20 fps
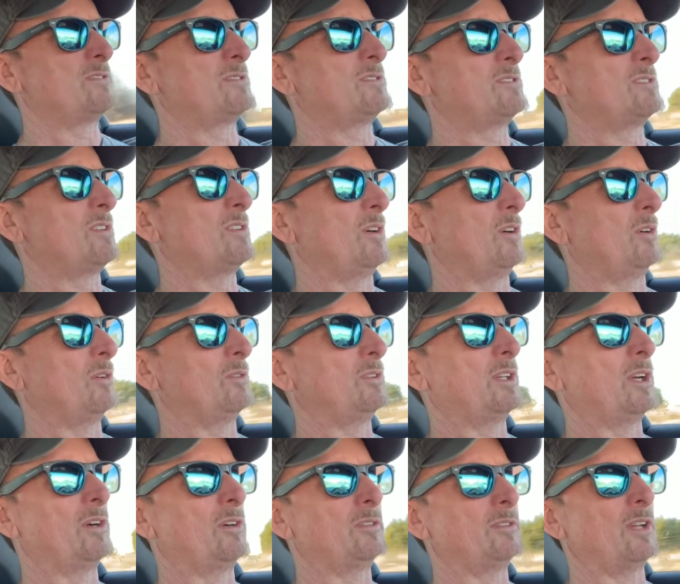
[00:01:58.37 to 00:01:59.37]
So
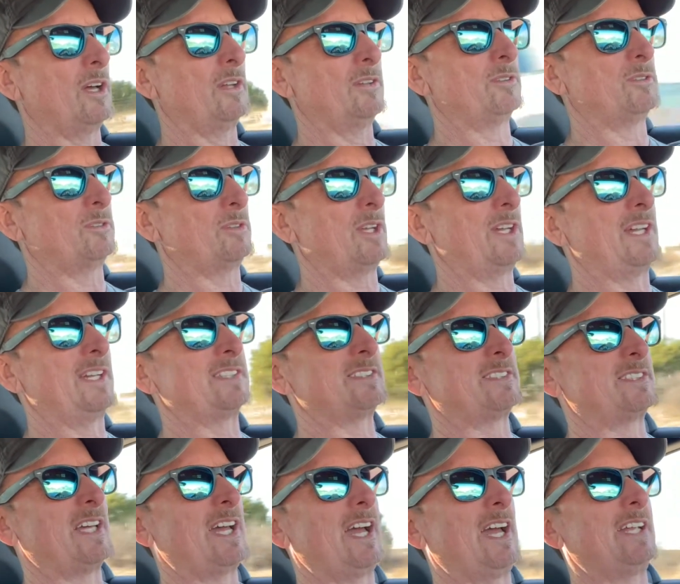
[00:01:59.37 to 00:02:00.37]
there are other things
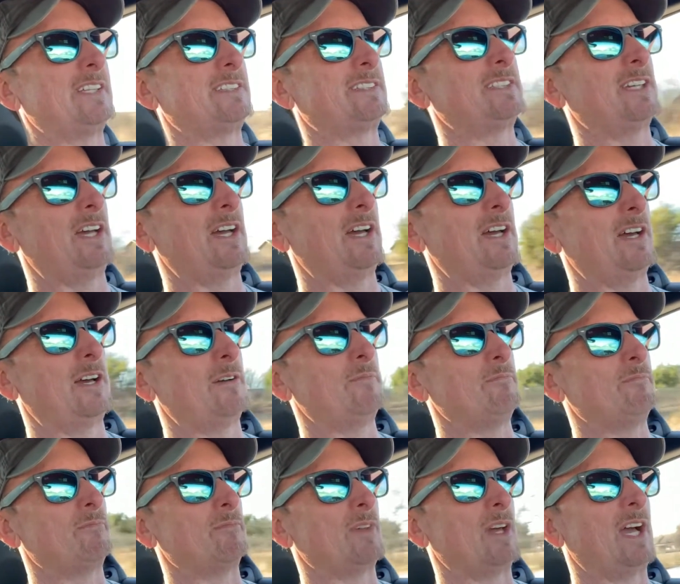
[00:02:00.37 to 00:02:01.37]
that
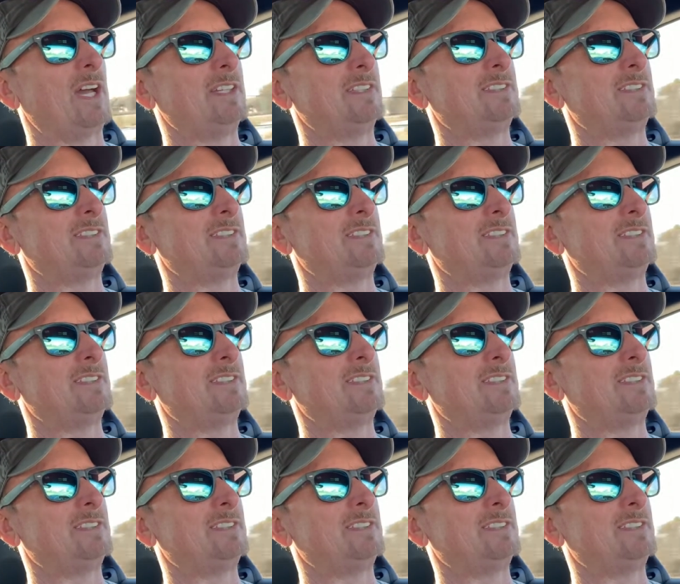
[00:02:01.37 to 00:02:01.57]
I